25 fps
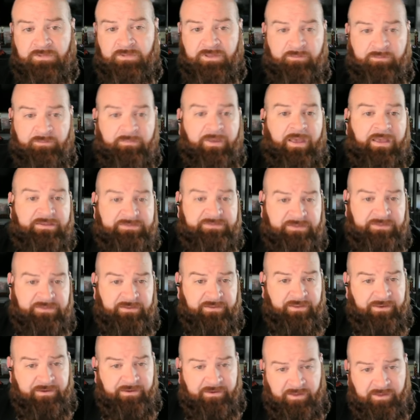
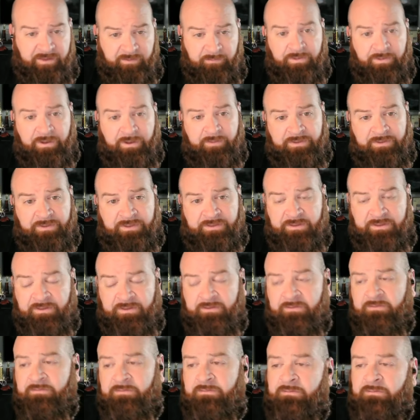emasculated him publicly,